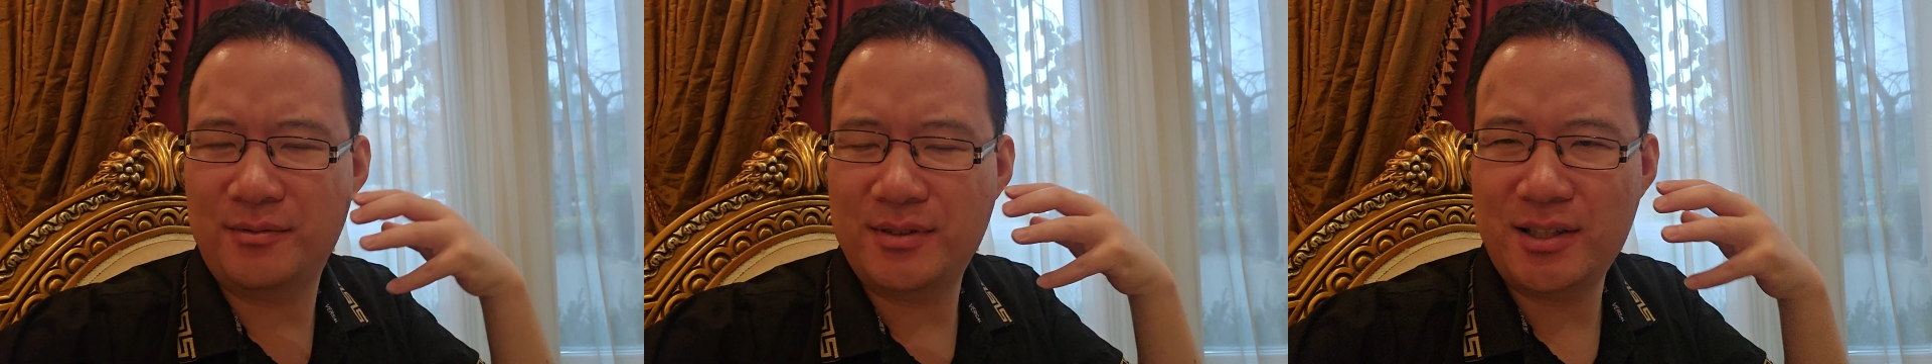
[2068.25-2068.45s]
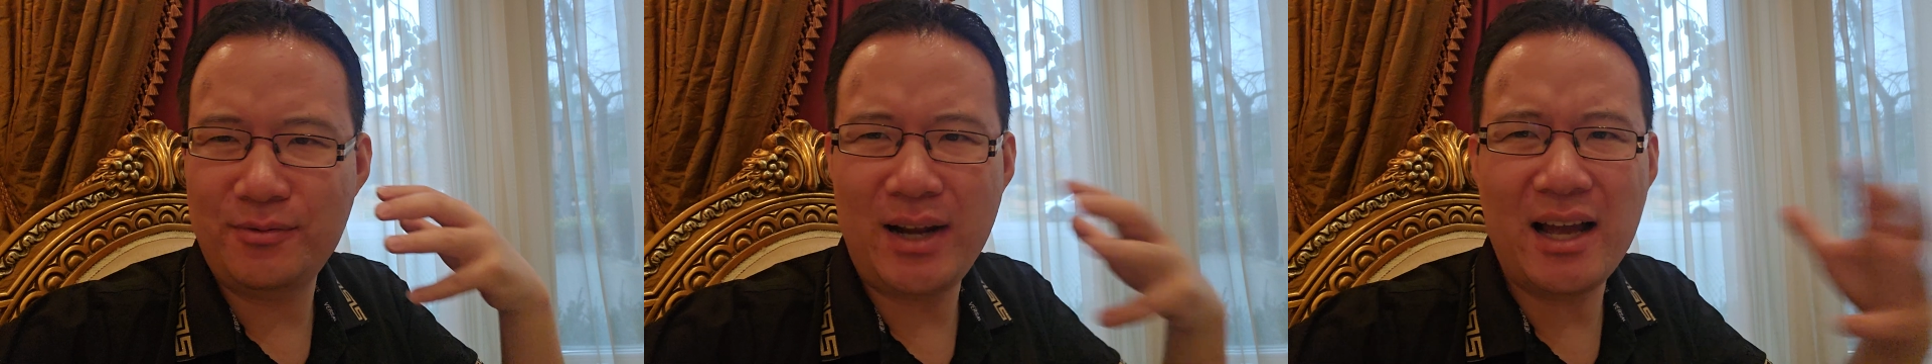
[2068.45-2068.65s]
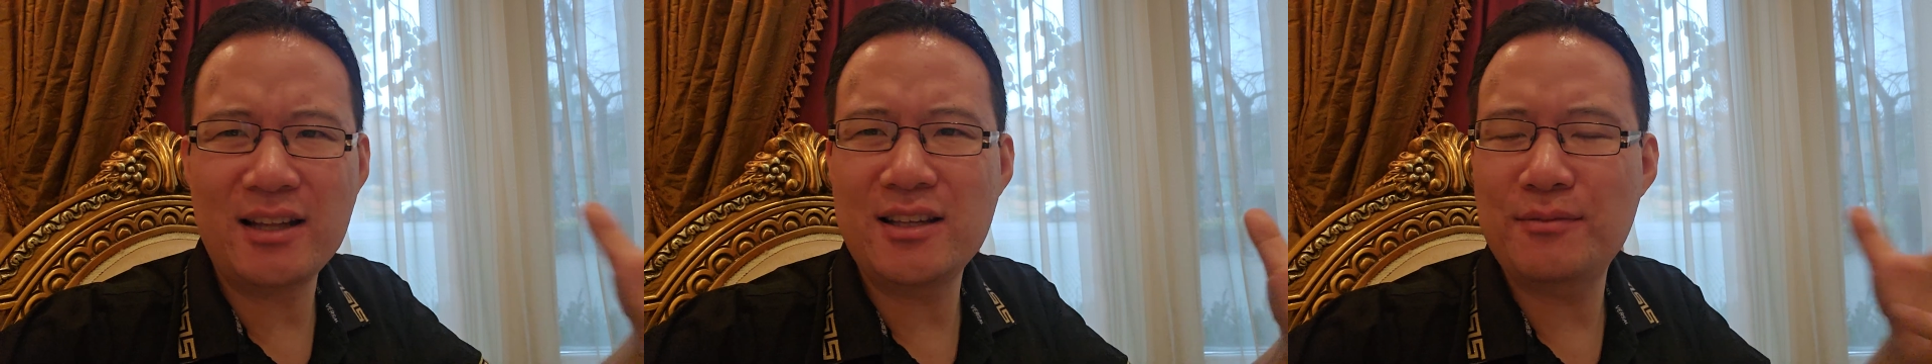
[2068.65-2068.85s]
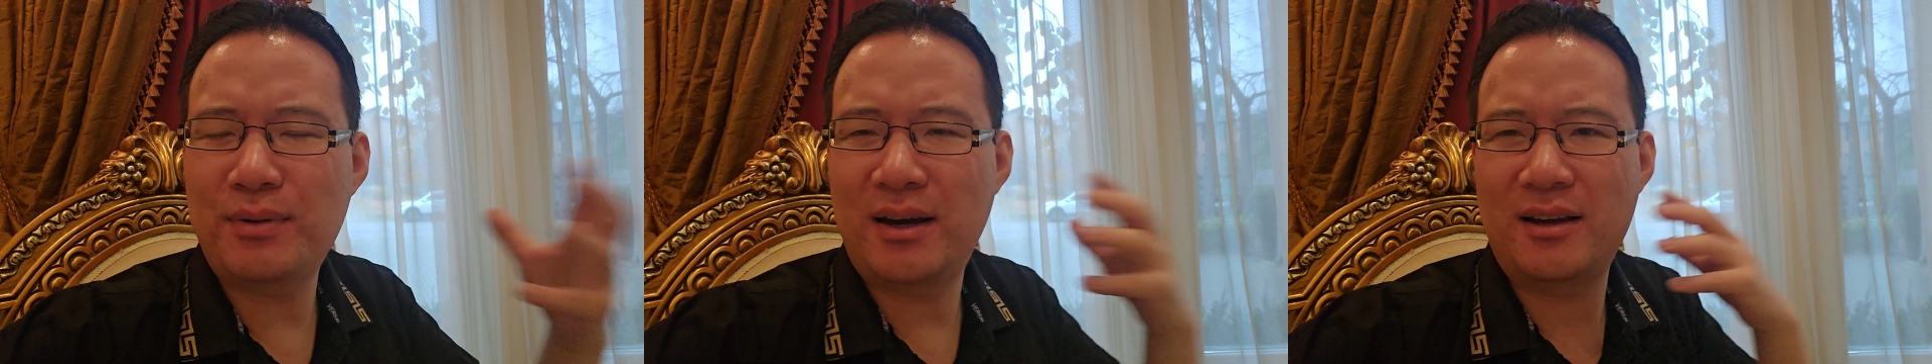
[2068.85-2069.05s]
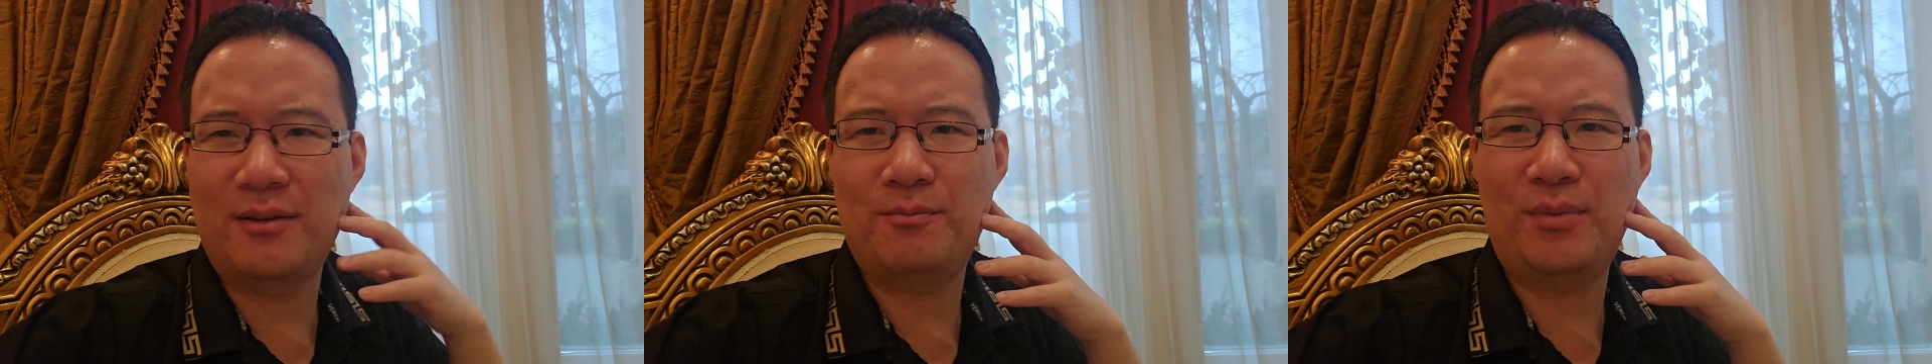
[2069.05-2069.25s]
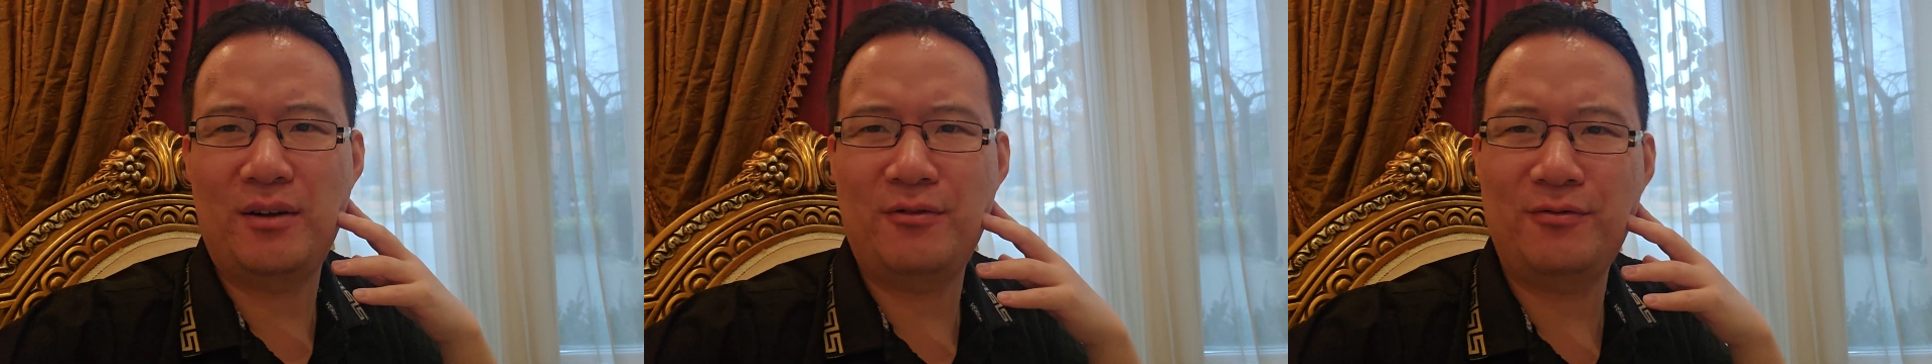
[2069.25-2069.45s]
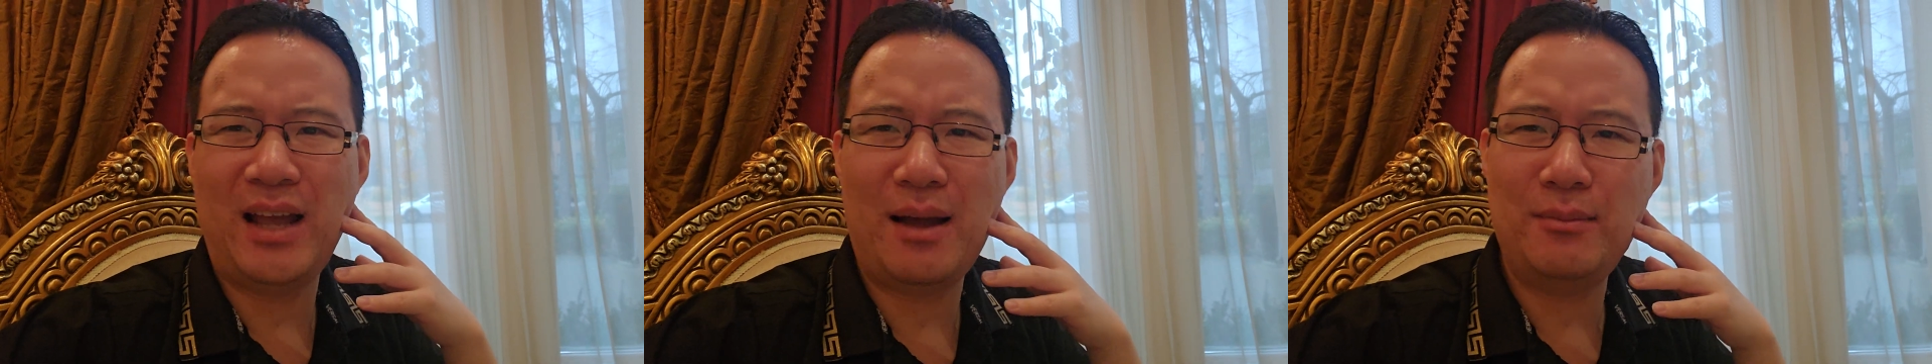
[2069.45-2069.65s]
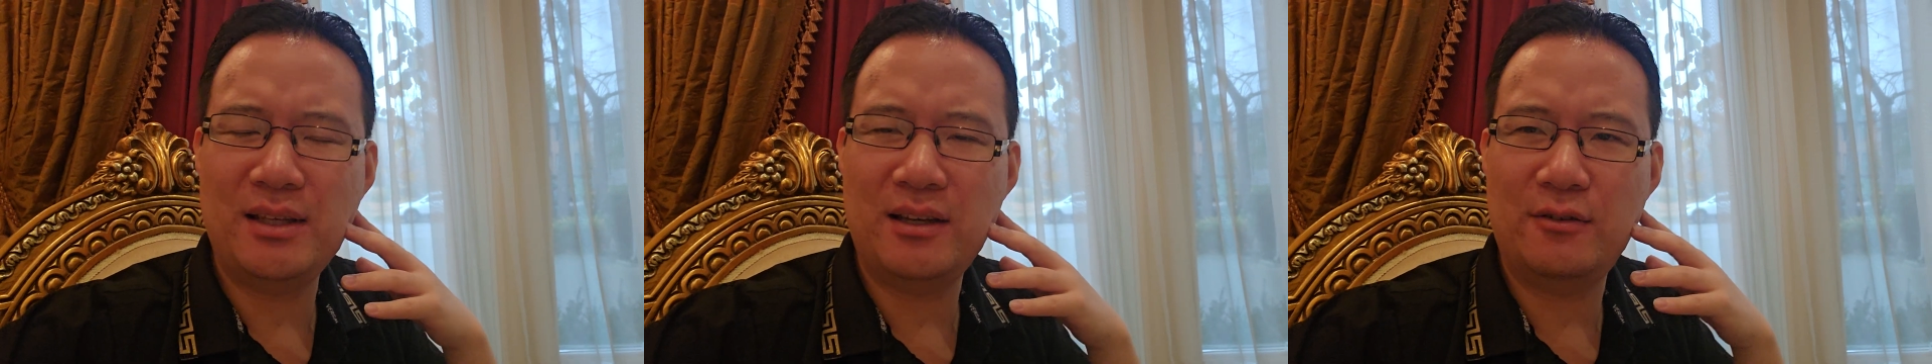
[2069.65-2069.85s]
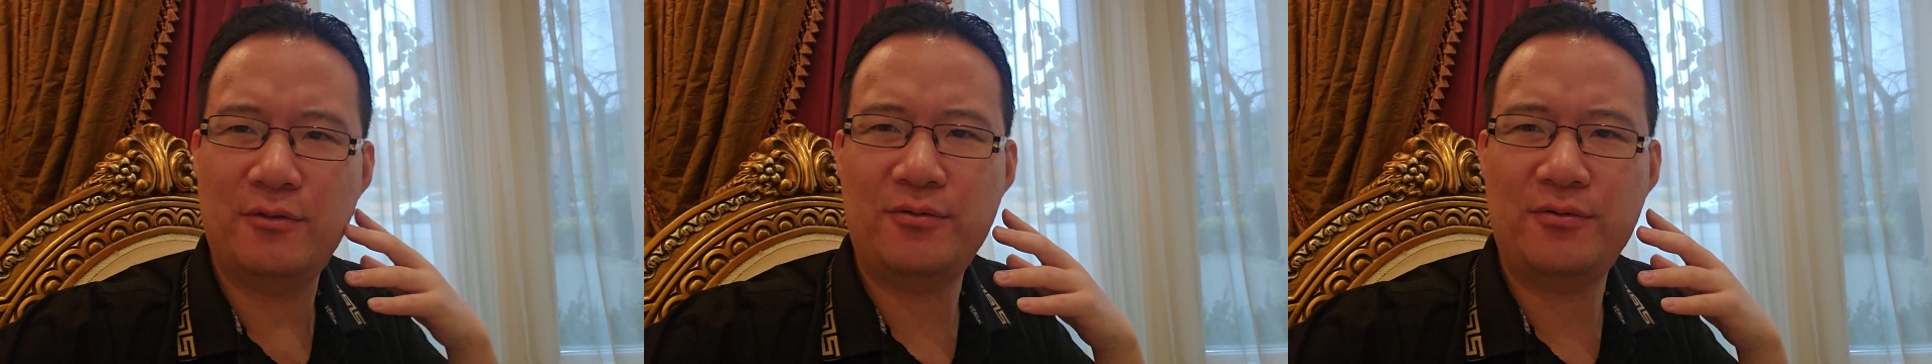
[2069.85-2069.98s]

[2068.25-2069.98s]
surrounded by family and